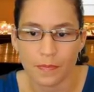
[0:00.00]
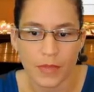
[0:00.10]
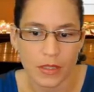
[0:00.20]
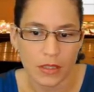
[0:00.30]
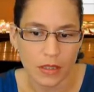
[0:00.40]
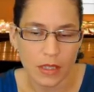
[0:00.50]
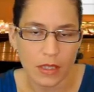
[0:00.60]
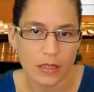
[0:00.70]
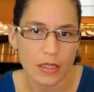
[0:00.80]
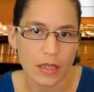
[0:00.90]

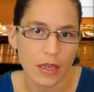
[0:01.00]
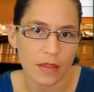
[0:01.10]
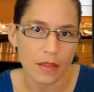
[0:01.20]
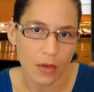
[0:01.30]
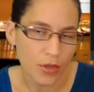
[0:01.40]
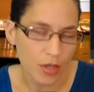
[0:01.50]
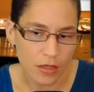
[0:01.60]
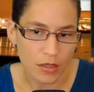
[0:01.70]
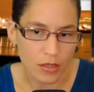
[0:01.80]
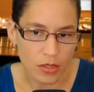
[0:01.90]
delete, and that would
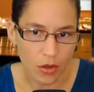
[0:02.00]
uninstall the